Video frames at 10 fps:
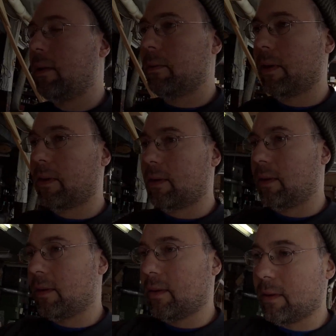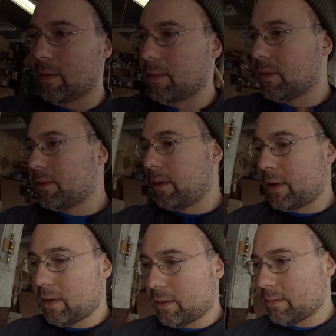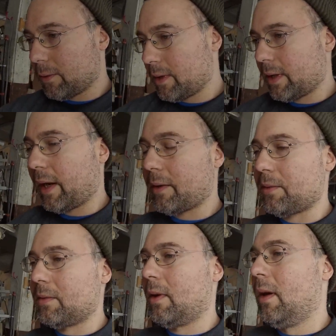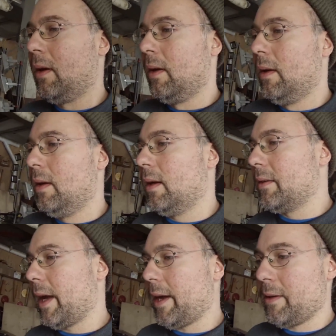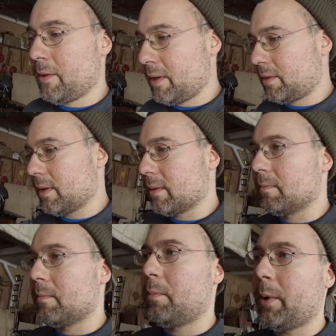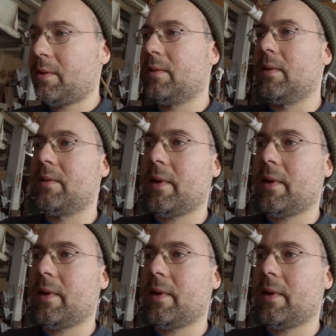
with the circular vortex, and that inertia pushes the